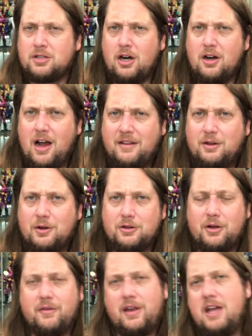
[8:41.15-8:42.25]
Turn on the old
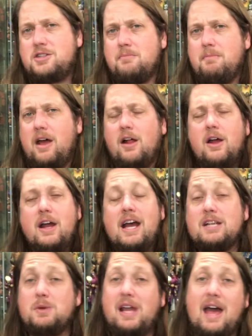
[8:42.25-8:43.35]
notification bell
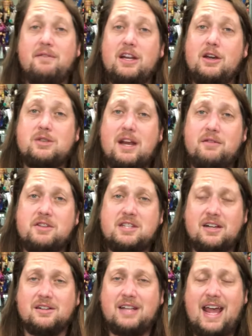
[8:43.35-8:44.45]
as we got videos every
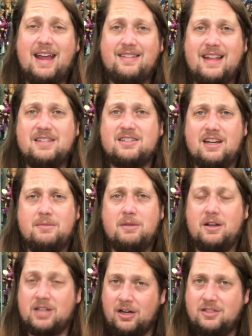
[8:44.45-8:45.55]
single day and then some
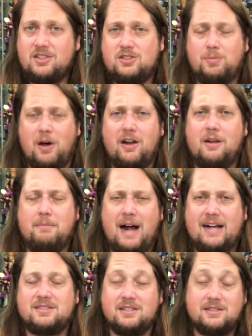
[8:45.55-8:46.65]
and tons of Spawn
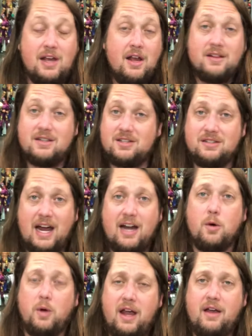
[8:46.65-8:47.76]
unboxings this
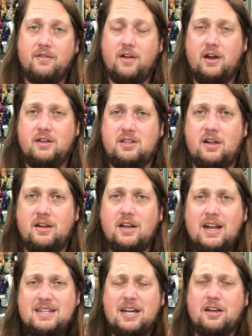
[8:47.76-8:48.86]
entire way wave, uh, to
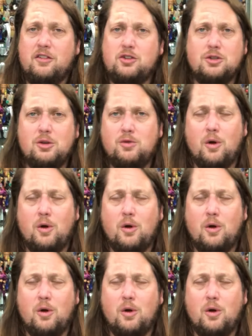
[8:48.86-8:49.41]
tell you the truth.